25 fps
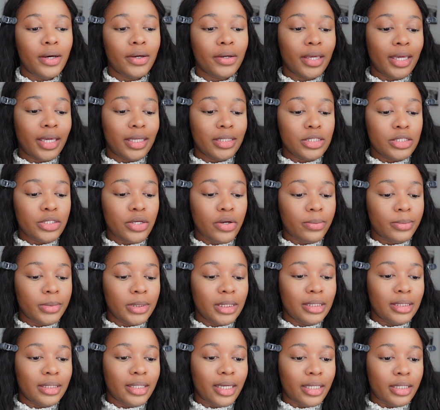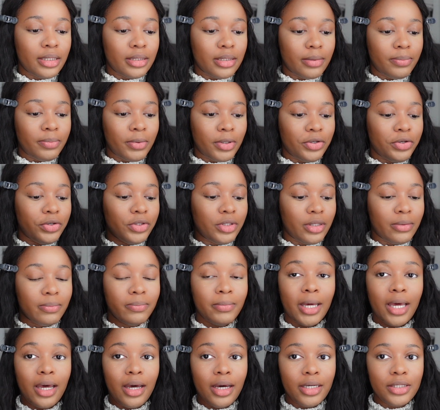Okay, so I'm gonna lighten up underneath
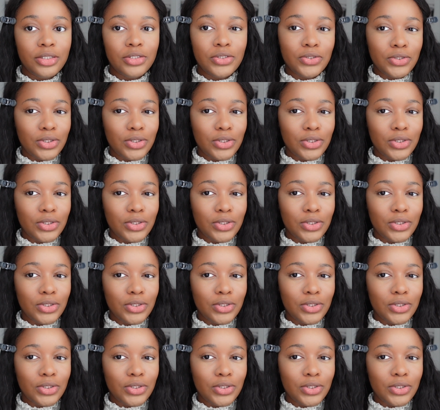my eyes